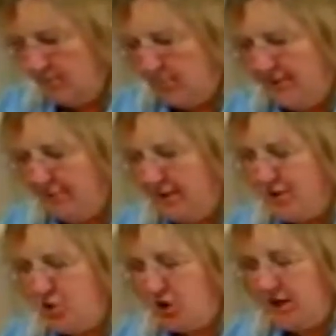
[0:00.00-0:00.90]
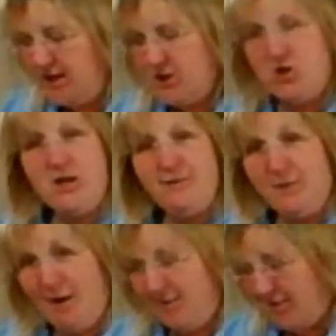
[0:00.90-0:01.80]
my friend Jean. Jean, if
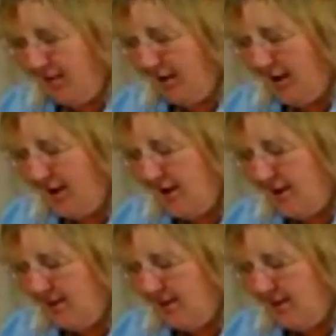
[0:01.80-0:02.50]
you're out there, hi.